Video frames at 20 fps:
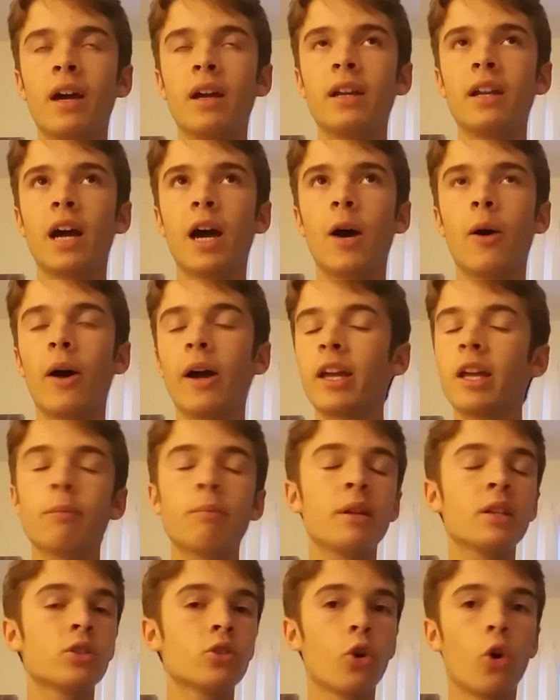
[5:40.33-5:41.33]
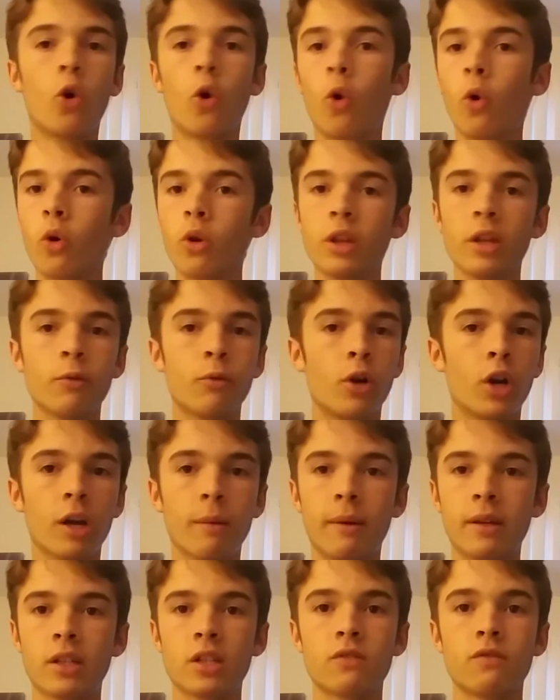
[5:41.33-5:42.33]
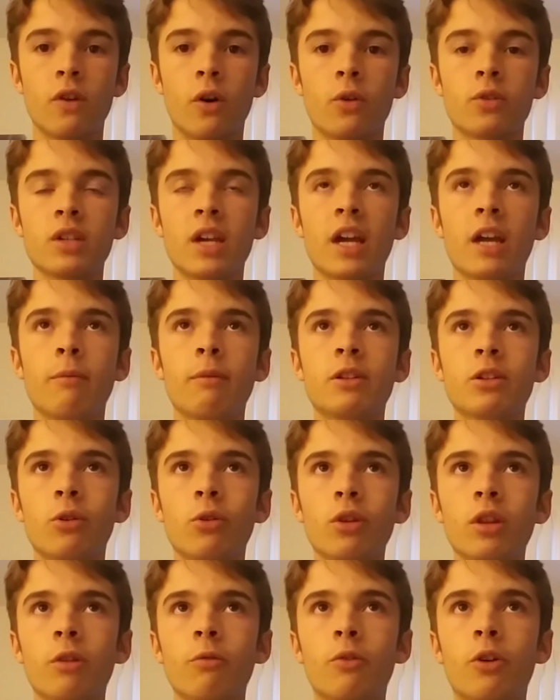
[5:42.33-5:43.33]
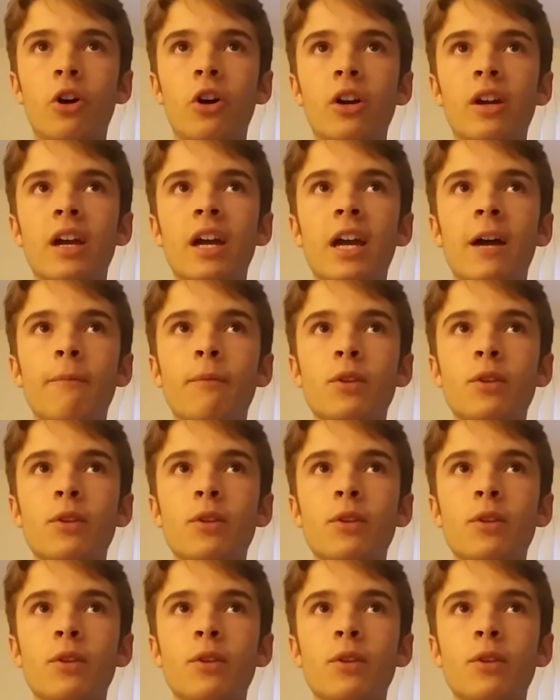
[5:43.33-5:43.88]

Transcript: Now, I could be totally wrong about this, folks. I could be totally wrong.